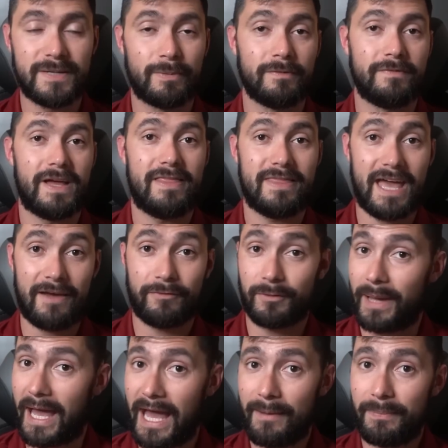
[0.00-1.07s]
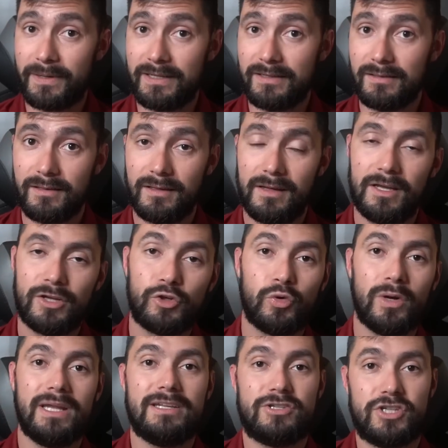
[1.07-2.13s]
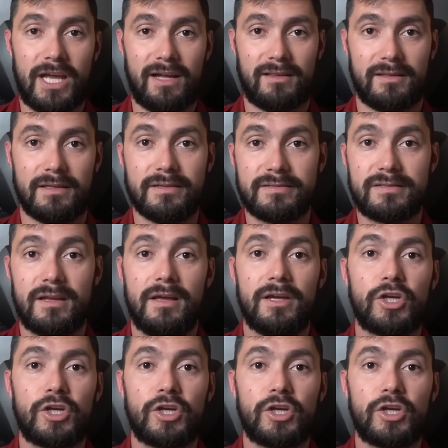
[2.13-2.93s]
prevent that from happening? Create a checklist.